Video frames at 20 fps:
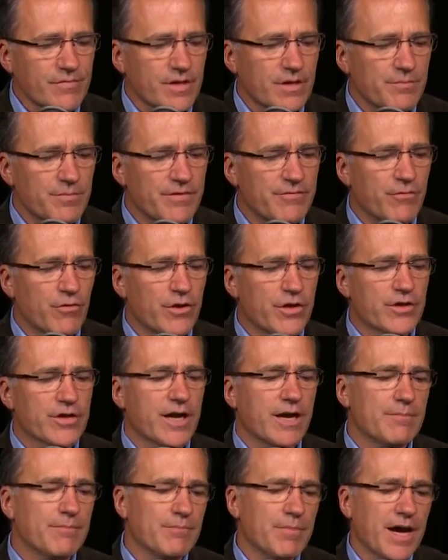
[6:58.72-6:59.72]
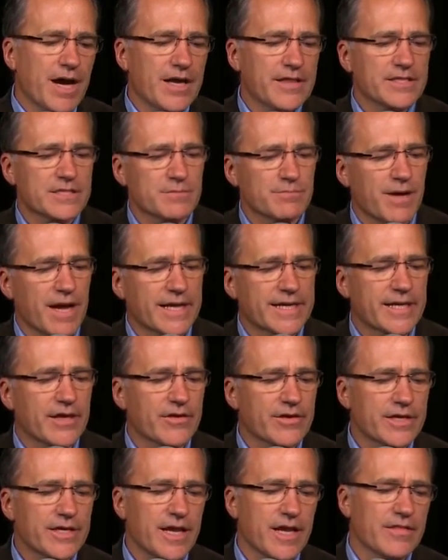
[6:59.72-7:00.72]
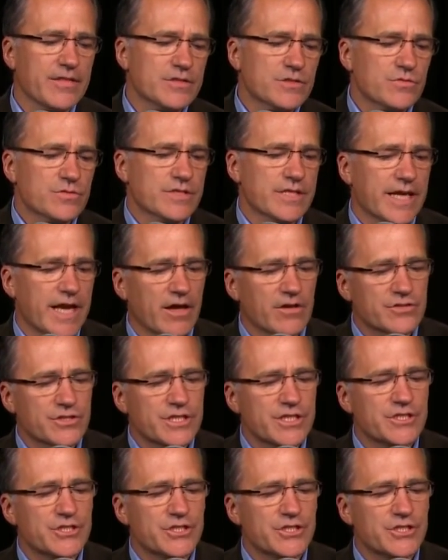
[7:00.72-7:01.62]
before you buy, this is Mike Elgin, and this was the LG